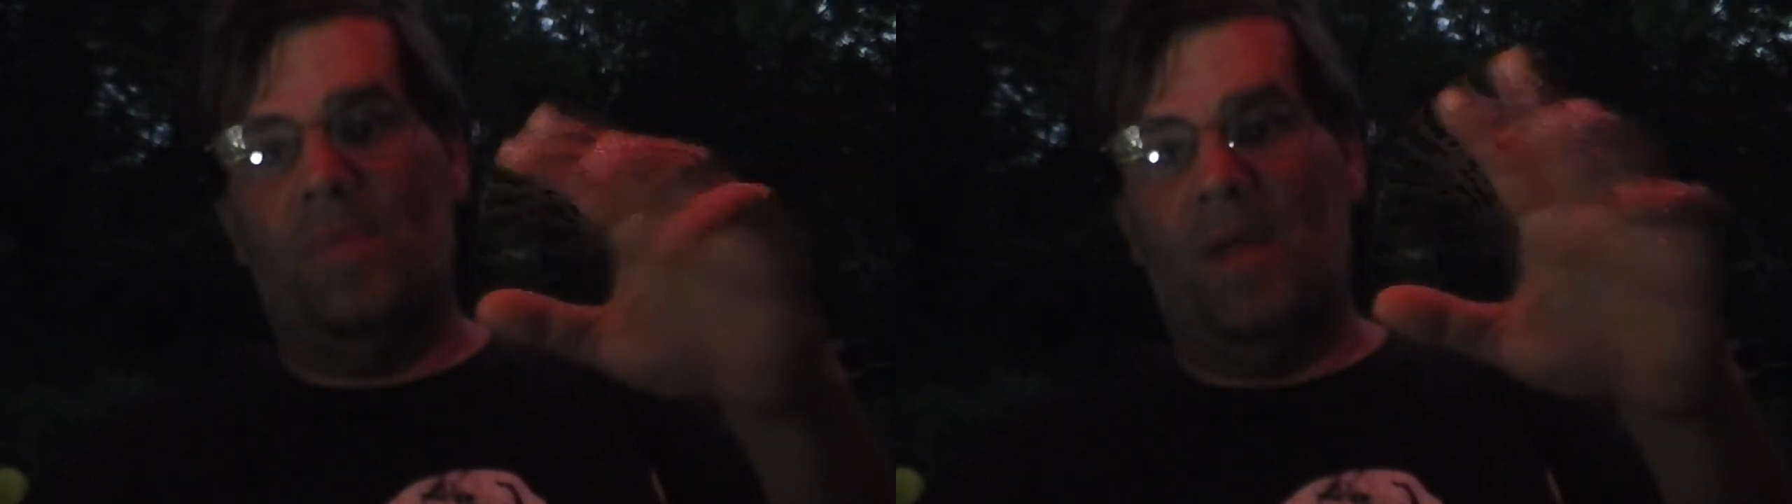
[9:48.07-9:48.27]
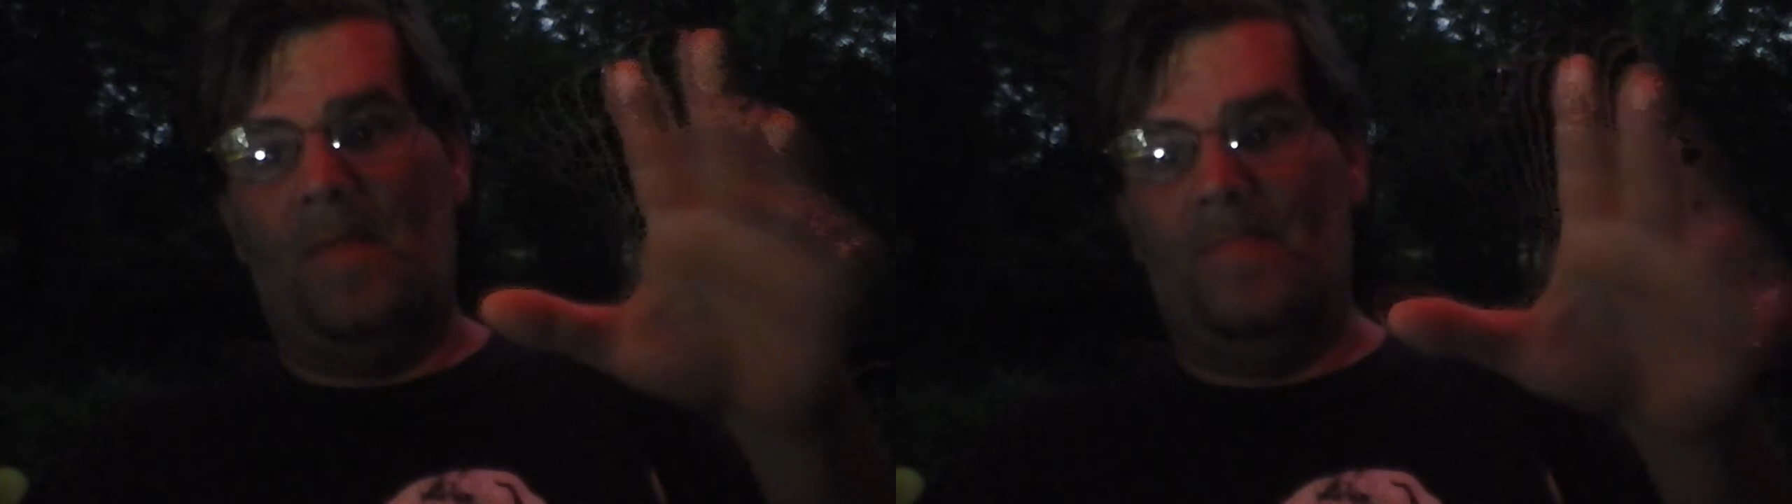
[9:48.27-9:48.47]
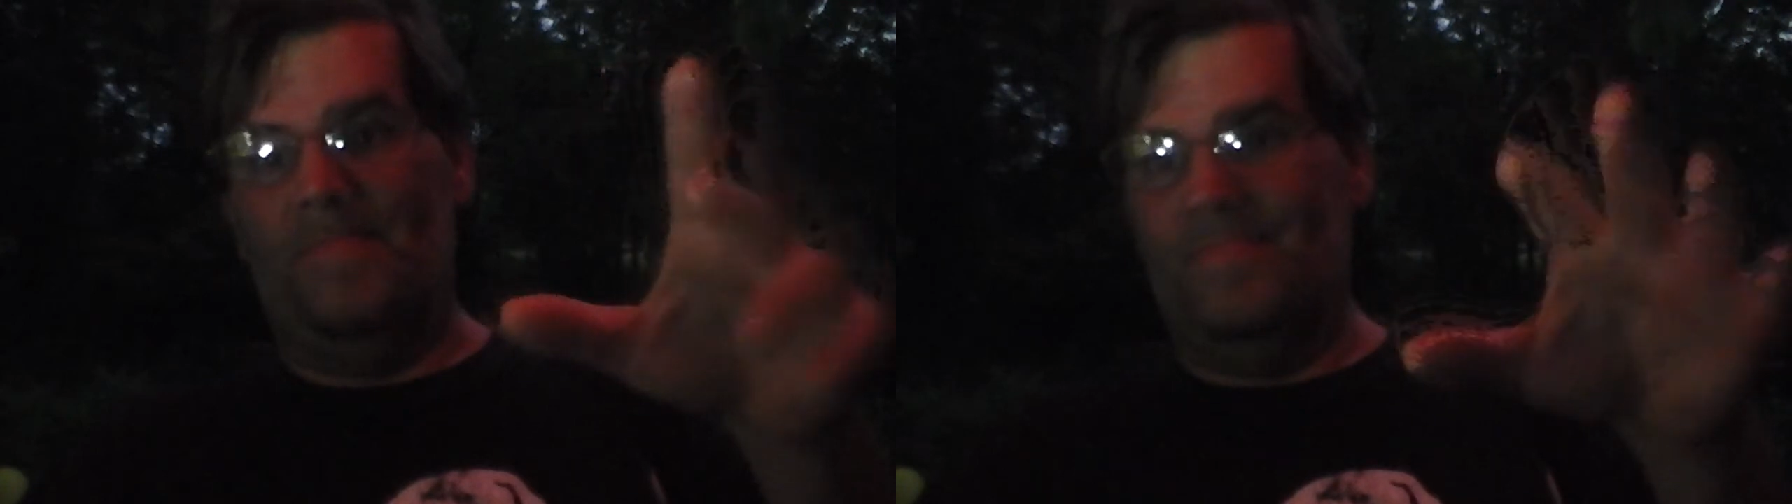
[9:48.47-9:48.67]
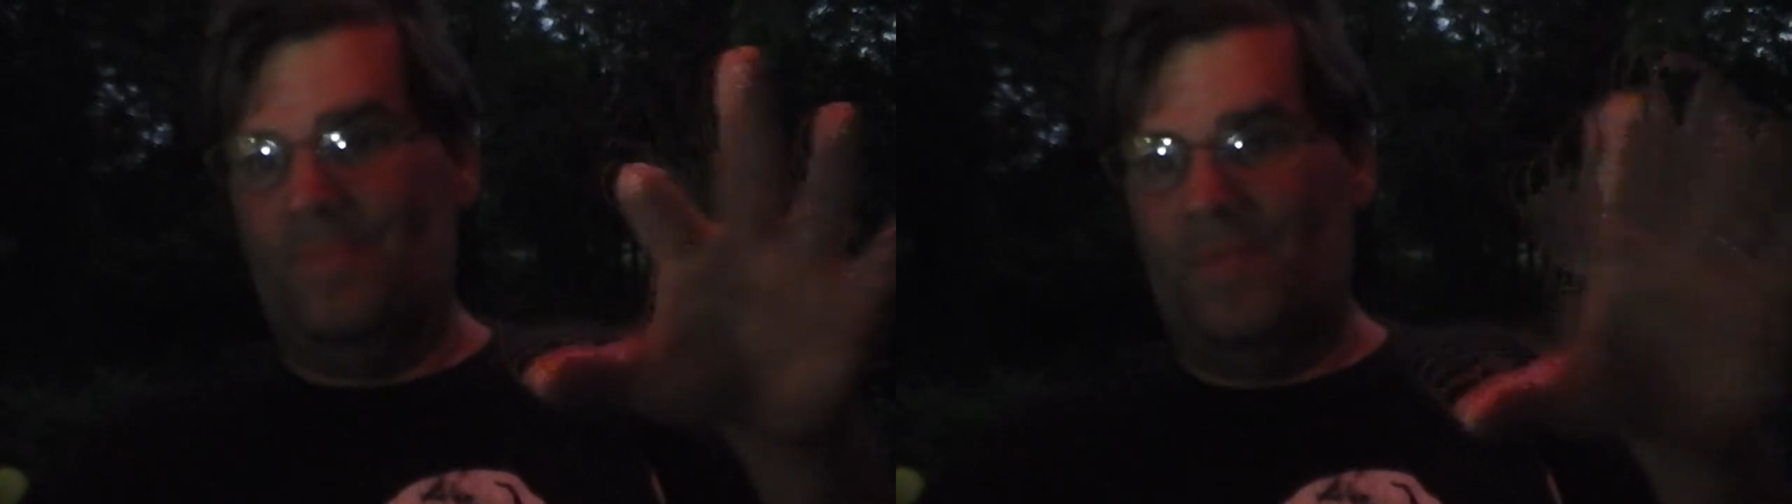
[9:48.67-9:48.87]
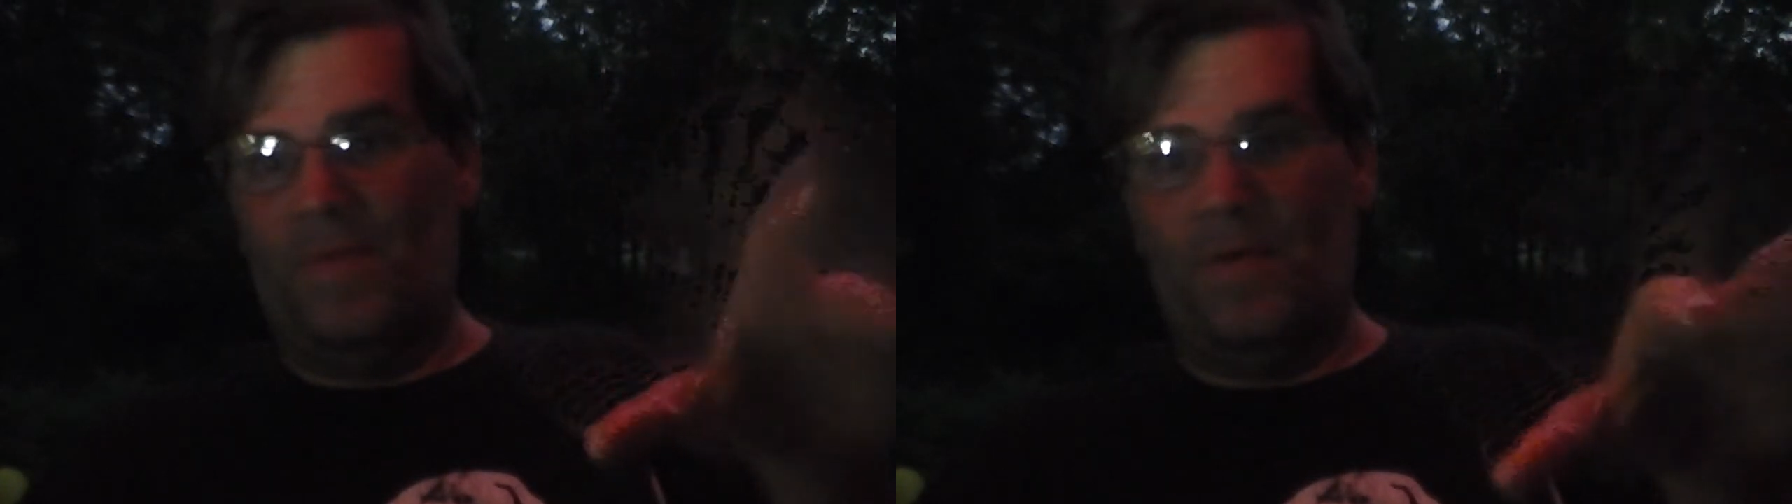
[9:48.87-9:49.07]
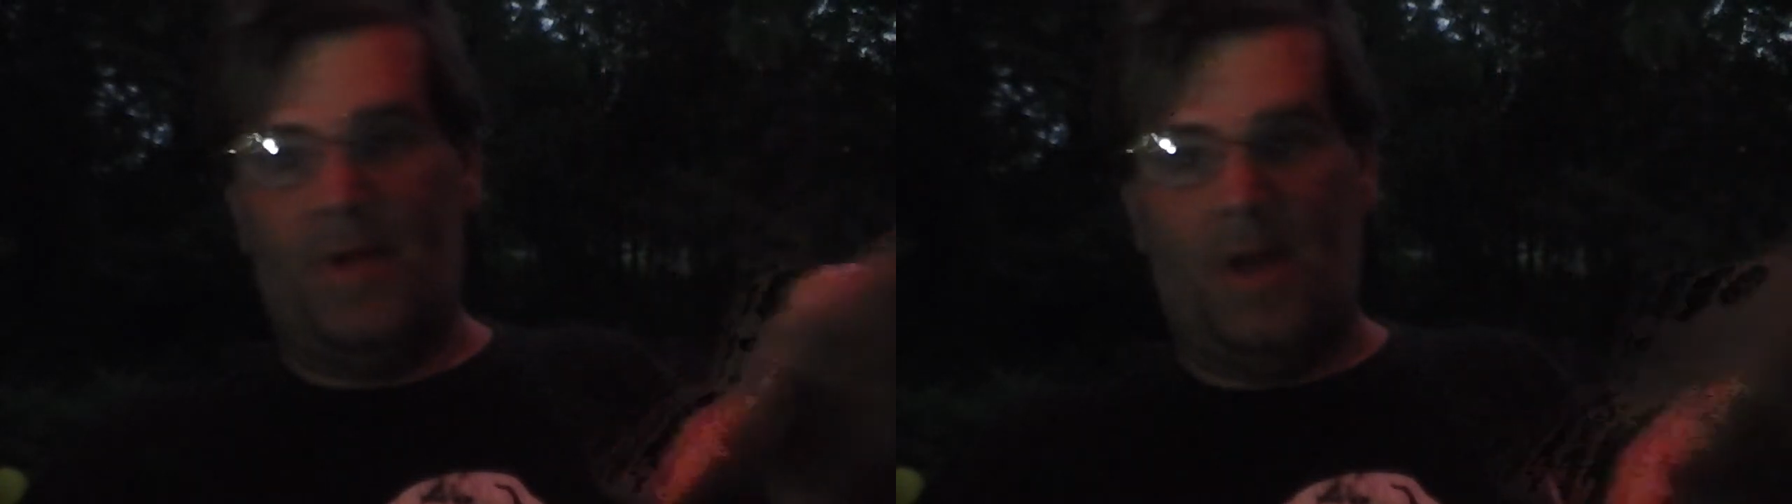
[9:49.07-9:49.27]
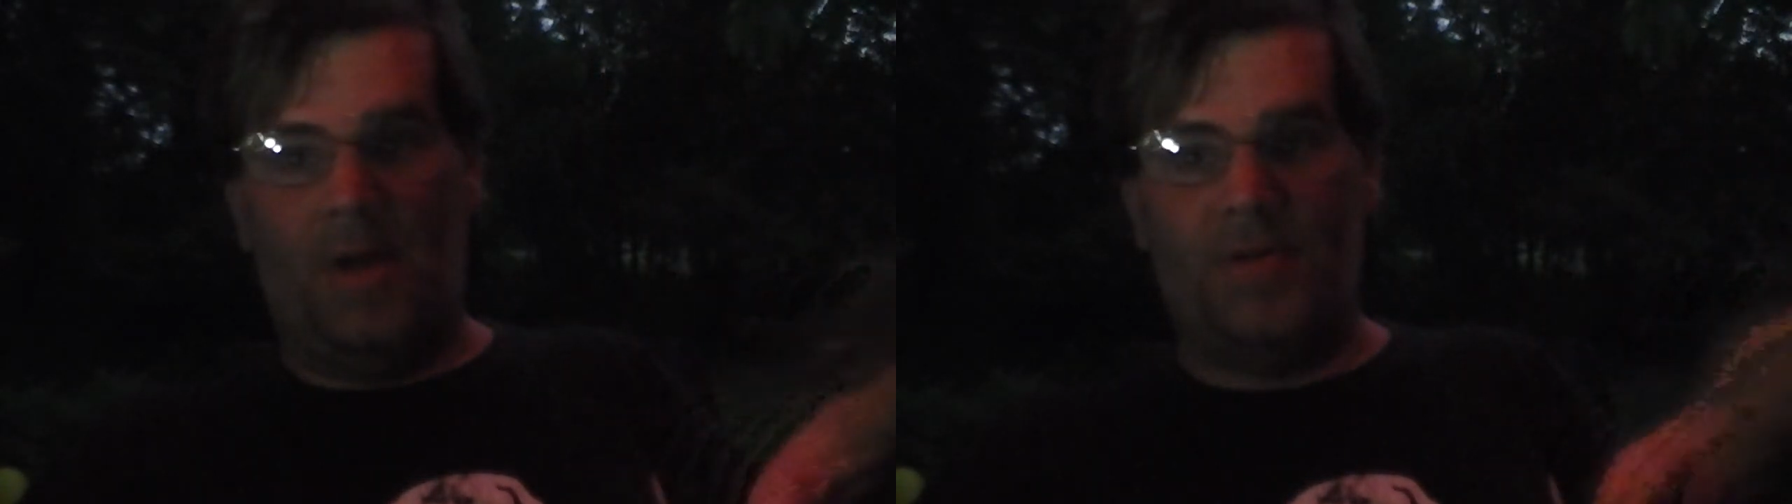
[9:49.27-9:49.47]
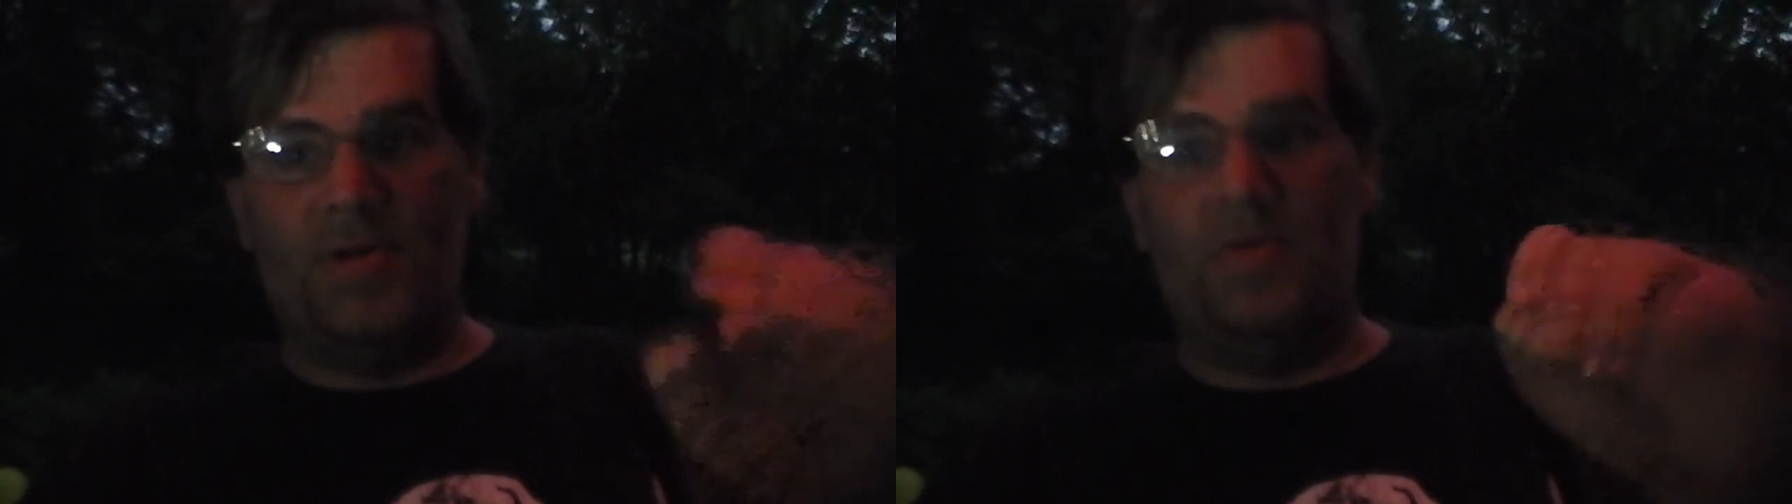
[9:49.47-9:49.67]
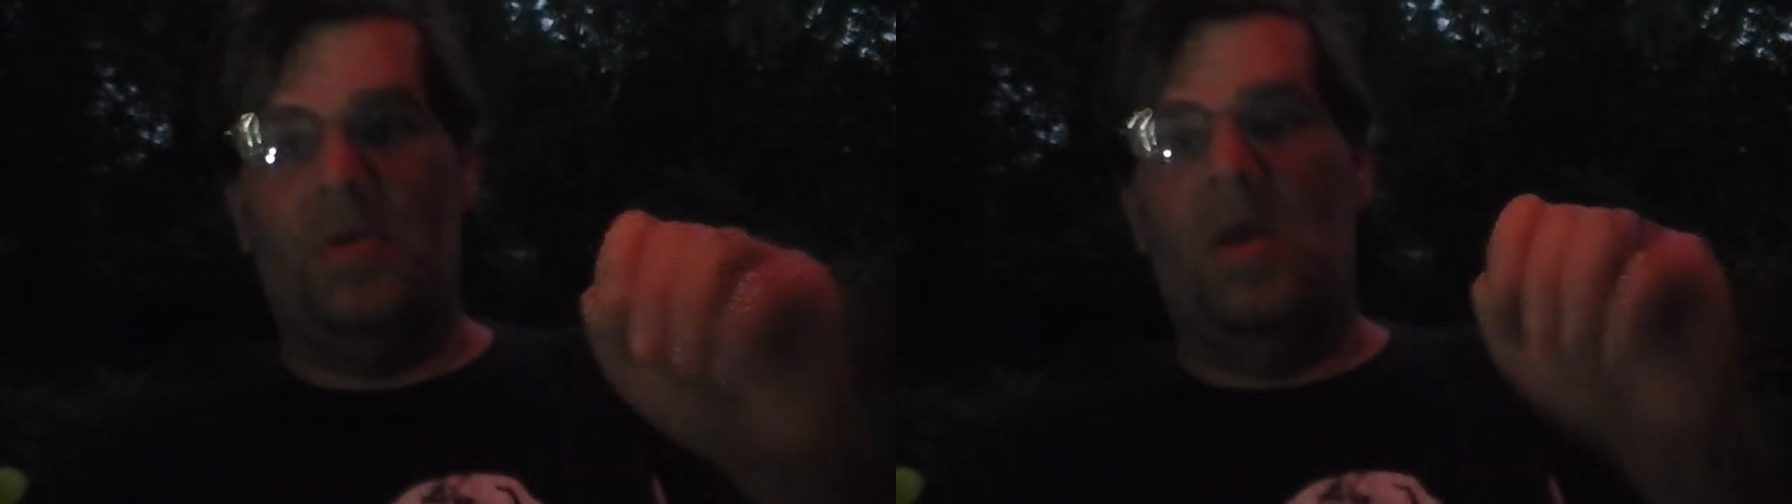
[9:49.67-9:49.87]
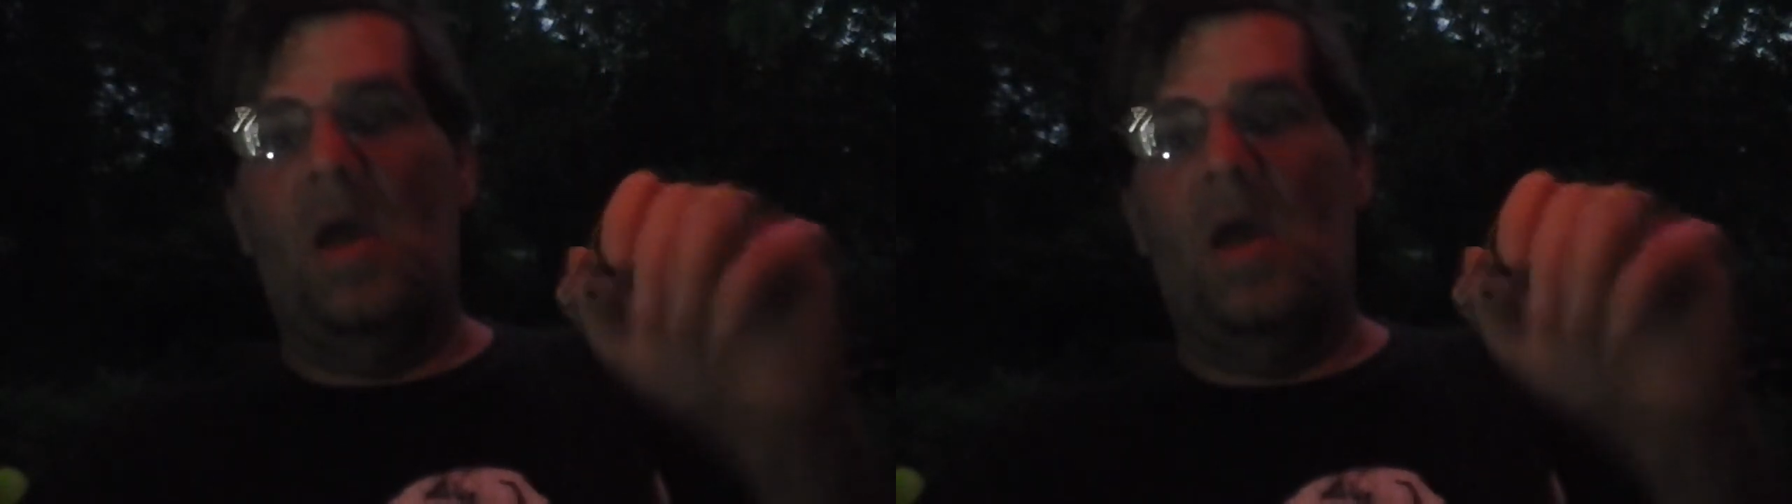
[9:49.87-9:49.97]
I prefer not to.